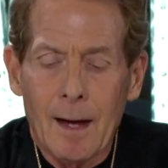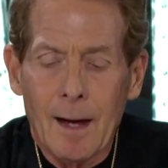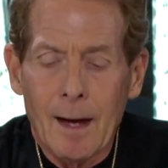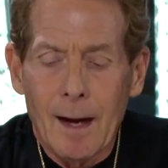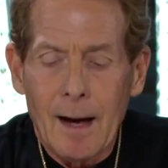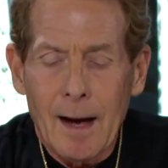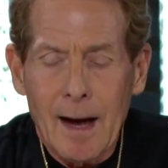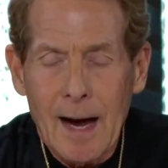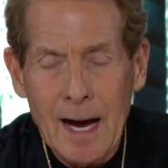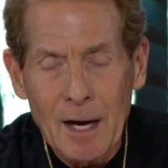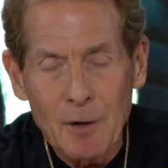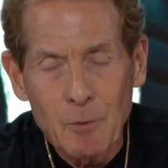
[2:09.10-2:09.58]

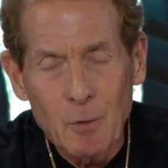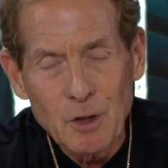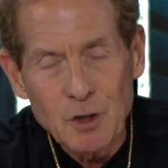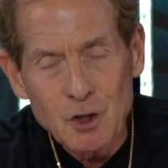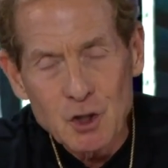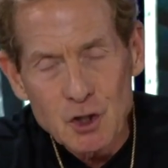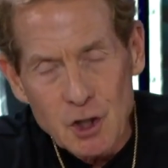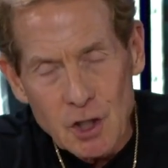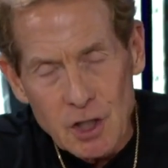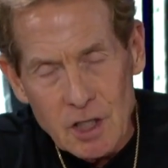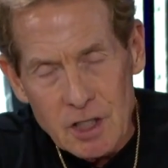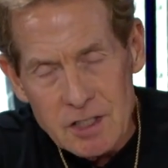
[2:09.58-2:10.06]
I would
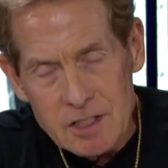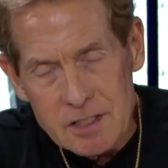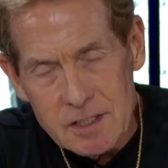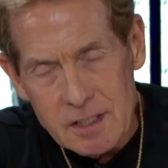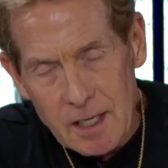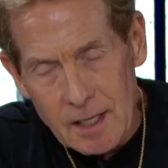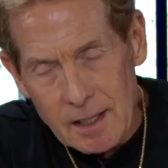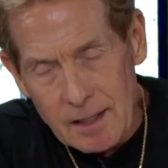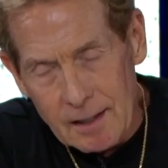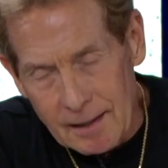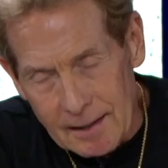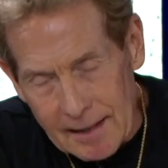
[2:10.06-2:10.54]
just
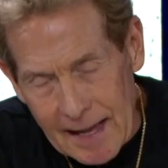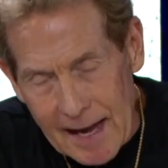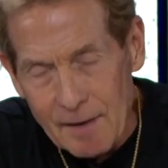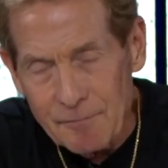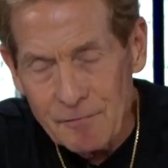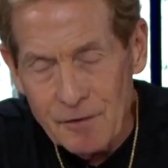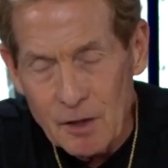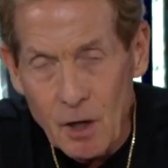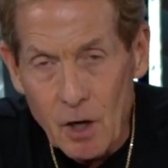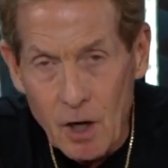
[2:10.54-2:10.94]
laugh it